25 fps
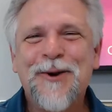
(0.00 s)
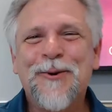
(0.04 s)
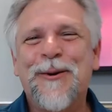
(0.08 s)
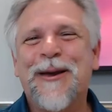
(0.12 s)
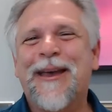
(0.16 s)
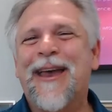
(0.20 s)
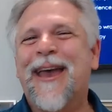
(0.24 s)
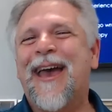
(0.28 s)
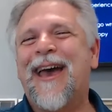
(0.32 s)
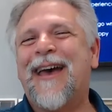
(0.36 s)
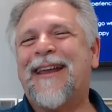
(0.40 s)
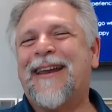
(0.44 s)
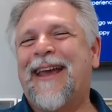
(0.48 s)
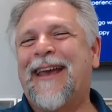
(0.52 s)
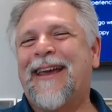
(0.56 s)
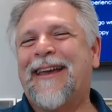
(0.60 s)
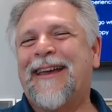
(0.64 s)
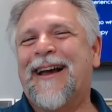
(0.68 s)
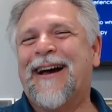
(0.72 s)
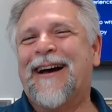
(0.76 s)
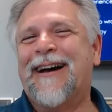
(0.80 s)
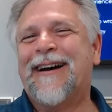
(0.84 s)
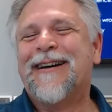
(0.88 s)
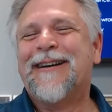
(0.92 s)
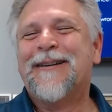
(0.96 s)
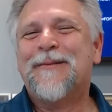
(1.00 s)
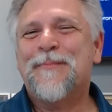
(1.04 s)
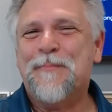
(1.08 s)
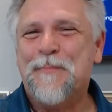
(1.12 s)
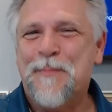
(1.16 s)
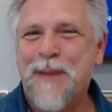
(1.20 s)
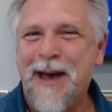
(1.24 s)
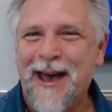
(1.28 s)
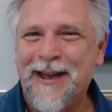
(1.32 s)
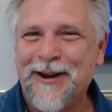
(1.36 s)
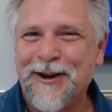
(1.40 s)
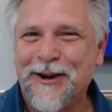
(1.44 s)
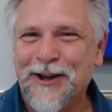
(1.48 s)
We had a uh,
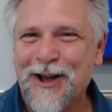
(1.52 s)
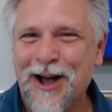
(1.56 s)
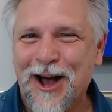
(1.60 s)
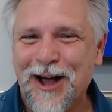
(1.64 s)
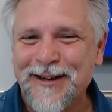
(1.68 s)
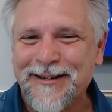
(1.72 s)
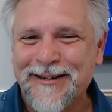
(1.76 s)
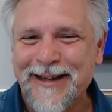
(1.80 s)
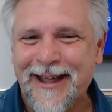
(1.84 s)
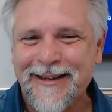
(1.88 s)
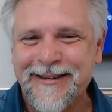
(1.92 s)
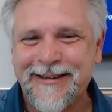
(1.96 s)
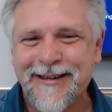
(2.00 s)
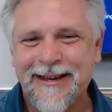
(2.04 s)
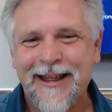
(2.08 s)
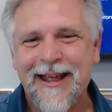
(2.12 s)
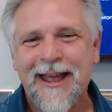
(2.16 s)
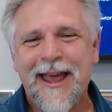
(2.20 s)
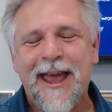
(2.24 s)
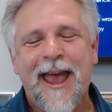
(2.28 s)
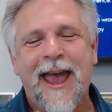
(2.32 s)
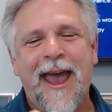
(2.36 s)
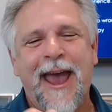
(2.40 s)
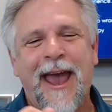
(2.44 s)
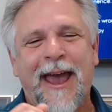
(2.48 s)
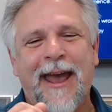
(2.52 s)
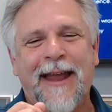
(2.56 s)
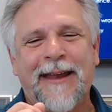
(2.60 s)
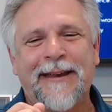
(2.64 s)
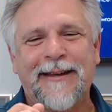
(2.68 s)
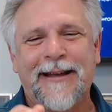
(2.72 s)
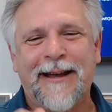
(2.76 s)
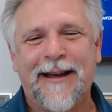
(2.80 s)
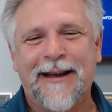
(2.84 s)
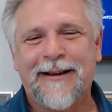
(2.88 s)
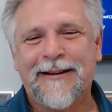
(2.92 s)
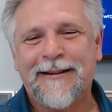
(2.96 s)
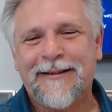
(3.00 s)
banner contest, and
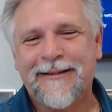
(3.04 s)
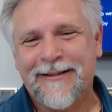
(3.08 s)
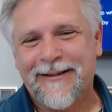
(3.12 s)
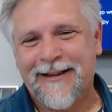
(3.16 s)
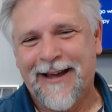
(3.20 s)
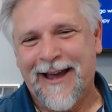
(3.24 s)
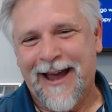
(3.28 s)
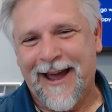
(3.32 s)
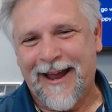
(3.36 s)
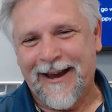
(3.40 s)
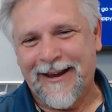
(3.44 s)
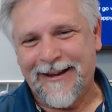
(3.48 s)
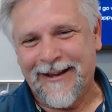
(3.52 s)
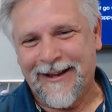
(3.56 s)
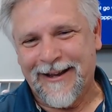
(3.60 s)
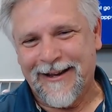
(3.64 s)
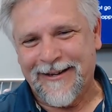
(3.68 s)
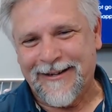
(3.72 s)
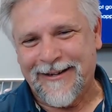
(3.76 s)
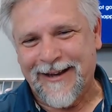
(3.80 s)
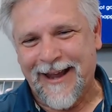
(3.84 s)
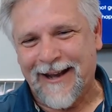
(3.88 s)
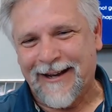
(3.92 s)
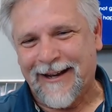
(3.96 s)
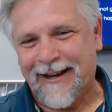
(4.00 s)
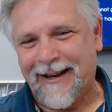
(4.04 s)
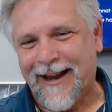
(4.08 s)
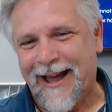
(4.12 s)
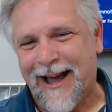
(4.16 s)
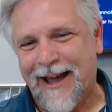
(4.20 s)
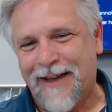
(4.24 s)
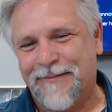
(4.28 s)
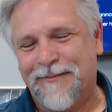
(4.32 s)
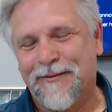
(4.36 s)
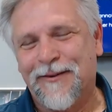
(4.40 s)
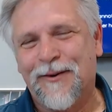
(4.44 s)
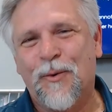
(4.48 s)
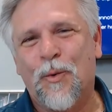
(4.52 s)
uh, and uh, Daily
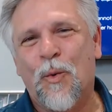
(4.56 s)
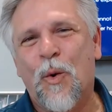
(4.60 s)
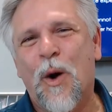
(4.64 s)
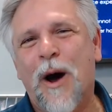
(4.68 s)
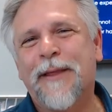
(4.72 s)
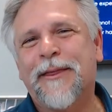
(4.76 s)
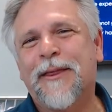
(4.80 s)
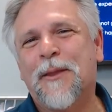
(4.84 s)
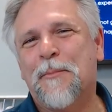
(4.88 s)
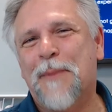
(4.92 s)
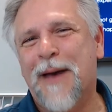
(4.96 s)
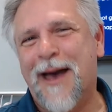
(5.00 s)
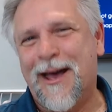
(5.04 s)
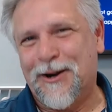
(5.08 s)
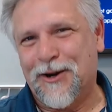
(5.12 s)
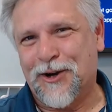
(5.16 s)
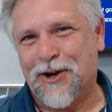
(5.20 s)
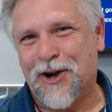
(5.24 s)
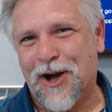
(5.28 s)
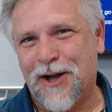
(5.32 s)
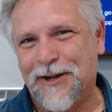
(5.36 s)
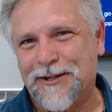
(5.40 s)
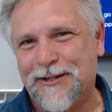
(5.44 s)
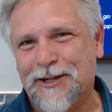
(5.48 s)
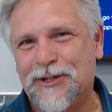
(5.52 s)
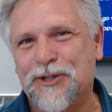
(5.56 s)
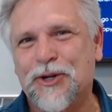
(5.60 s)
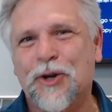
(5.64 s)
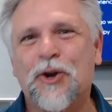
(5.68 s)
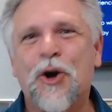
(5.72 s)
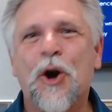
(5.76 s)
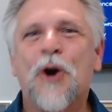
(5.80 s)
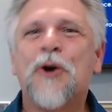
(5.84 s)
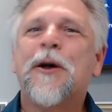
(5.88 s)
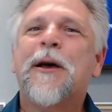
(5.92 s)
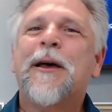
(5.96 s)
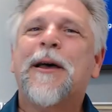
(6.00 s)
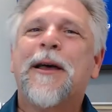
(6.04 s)
Life won the banner contest. So
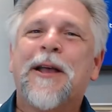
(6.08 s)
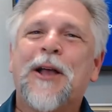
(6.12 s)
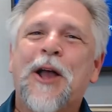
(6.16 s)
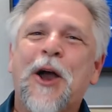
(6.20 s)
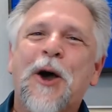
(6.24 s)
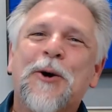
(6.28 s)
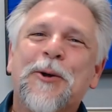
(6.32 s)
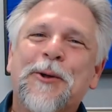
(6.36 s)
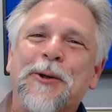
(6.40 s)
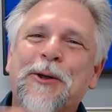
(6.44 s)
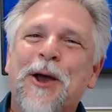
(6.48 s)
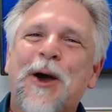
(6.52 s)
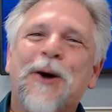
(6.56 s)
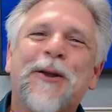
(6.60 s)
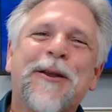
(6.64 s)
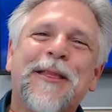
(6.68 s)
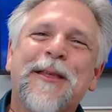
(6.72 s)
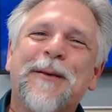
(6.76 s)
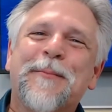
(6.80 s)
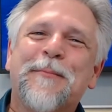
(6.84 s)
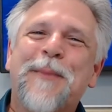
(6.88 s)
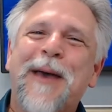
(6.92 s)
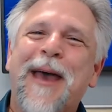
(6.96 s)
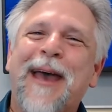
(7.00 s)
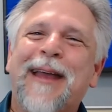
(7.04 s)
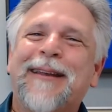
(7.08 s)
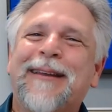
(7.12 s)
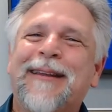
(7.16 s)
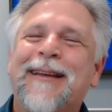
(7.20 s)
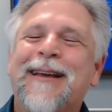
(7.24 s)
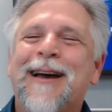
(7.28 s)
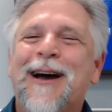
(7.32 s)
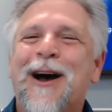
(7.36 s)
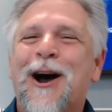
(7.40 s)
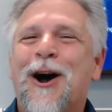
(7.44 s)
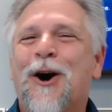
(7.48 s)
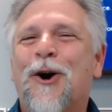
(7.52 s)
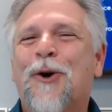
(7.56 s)
go go go to the
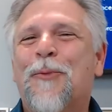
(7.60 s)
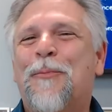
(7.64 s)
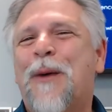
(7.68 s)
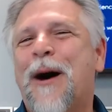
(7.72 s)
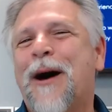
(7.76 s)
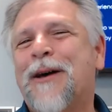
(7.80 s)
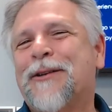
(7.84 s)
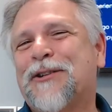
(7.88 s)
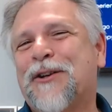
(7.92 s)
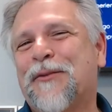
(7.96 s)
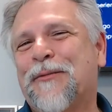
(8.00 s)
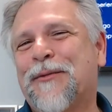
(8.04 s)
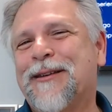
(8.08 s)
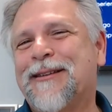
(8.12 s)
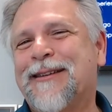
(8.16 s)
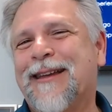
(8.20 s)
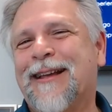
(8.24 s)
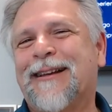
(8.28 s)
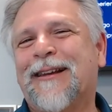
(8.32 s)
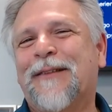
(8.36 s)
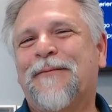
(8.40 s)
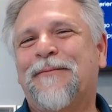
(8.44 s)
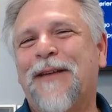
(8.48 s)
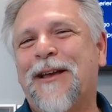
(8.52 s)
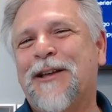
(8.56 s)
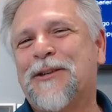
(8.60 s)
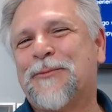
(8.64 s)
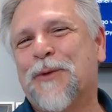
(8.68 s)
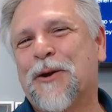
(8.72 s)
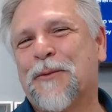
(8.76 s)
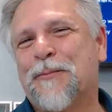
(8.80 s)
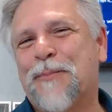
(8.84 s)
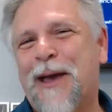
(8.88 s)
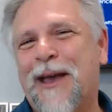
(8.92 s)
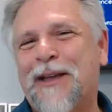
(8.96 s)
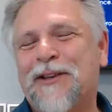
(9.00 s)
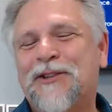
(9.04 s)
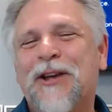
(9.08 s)
Ben O apostrophe Cichlid
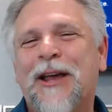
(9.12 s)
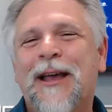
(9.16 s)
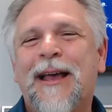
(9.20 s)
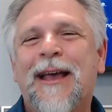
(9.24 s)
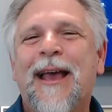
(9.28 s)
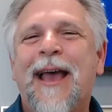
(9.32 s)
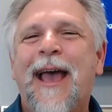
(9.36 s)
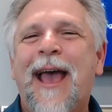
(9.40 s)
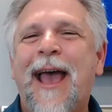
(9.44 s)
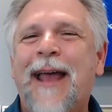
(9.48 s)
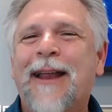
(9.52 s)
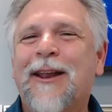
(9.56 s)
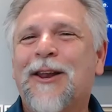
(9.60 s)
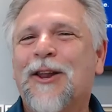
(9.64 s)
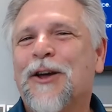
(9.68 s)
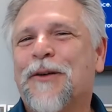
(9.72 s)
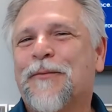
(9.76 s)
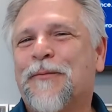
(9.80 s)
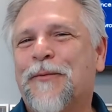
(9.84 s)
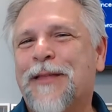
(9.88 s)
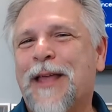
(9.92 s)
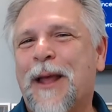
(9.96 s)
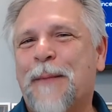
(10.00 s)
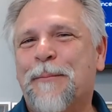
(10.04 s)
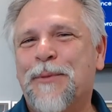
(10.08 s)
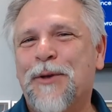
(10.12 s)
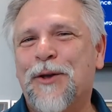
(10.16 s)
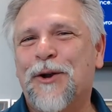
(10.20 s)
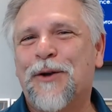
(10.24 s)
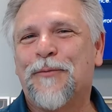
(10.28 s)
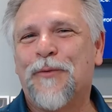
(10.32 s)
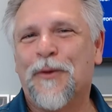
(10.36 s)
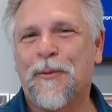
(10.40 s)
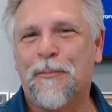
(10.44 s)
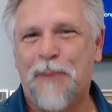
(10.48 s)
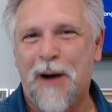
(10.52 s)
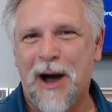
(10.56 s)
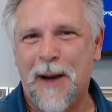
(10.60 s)
Facebook page and look for that
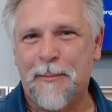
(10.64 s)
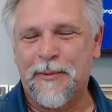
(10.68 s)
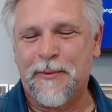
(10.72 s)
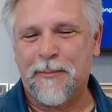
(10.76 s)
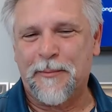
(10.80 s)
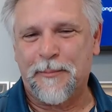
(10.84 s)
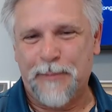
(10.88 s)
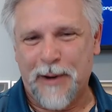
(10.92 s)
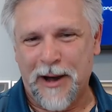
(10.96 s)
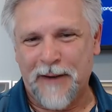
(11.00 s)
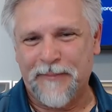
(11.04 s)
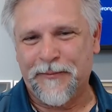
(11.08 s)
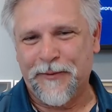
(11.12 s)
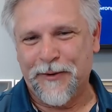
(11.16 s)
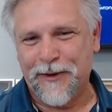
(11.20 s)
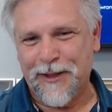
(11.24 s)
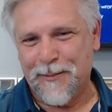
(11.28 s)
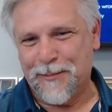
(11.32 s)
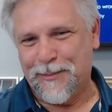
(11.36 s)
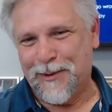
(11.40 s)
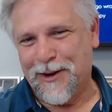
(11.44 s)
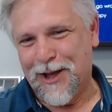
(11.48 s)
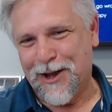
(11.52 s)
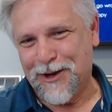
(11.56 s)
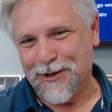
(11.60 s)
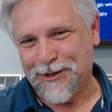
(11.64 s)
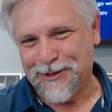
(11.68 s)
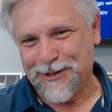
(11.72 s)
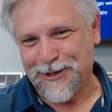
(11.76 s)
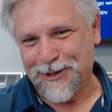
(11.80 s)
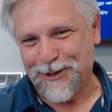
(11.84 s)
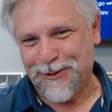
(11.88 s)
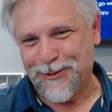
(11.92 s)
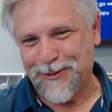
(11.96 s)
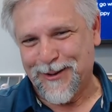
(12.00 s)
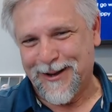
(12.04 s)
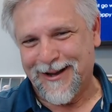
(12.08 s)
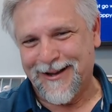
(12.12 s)
beautiful puffer, puffer that belongs
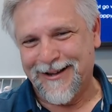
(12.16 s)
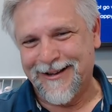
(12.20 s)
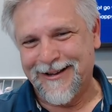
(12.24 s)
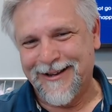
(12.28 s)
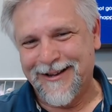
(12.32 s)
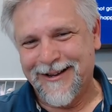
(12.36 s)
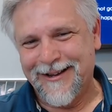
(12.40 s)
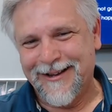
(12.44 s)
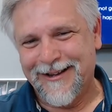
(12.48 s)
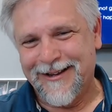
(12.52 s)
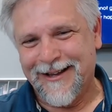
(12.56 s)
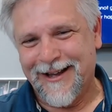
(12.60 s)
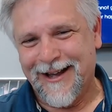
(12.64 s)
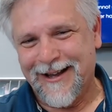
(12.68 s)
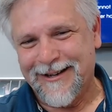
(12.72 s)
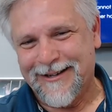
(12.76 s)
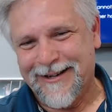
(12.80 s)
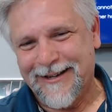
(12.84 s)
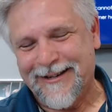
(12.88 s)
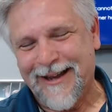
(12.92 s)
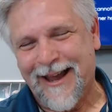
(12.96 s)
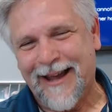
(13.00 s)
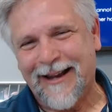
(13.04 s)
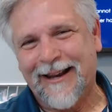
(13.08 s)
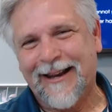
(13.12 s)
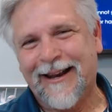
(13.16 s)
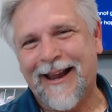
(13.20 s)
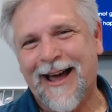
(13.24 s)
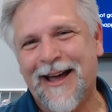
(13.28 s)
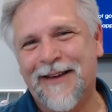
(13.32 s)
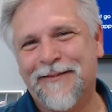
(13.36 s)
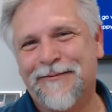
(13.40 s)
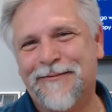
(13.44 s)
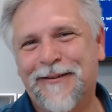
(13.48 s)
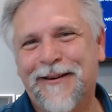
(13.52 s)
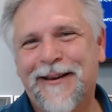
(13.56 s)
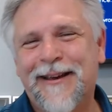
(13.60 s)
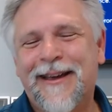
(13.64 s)
to uh, uh, to Daily
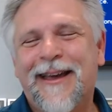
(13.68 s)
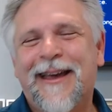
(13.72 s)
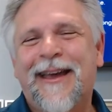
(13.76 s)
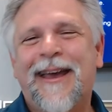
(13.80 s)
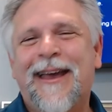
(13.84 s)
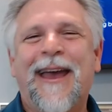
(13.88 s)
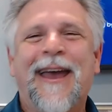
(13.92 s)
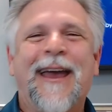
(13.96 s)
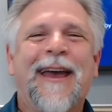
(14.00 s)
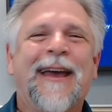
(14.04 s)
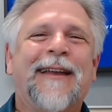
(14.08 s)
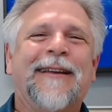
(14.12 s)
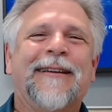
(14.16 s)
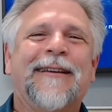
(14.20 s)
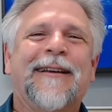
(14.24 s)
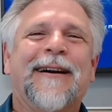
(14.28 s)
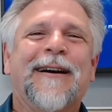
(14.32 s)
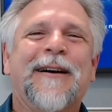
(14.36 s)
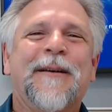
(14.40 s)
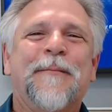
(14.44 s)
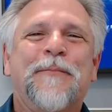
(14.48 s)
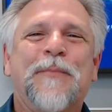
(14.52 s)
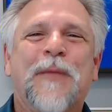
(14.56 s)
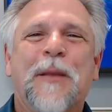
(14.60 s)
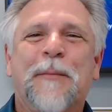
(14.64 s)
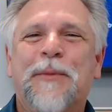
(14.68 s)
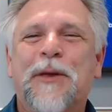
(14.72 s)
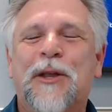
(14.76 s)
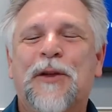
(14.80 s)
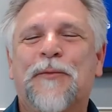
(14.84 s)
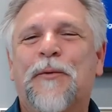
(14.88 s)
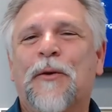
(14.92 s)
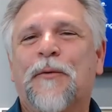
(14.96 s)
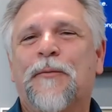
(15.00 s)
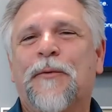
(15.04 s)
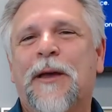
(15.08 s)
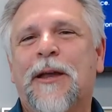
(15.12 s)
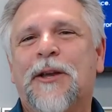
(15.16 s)
Life and uh,
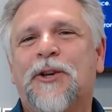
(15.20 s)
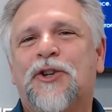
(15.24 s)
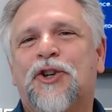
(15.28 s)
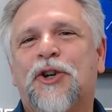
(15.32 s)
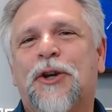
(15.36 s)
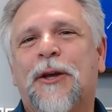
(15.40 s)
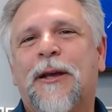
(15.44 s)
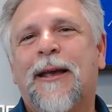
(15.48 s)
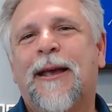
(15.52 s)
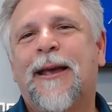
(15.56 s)
beautiful fish.